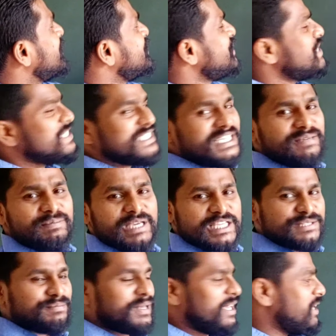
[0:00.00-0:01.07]
GC
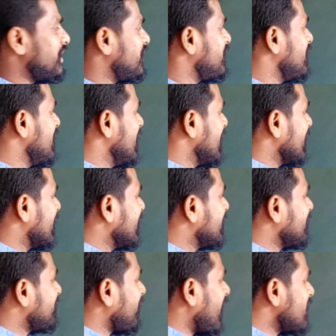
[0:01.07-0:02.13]
base pair
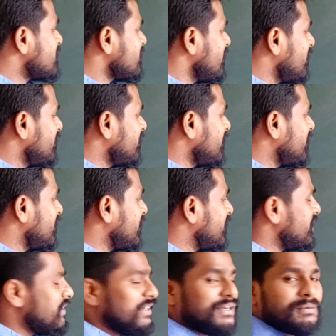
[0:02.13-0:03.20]
get
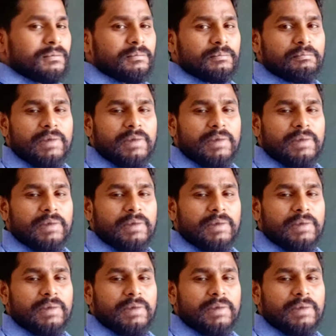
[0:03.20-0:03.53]
translated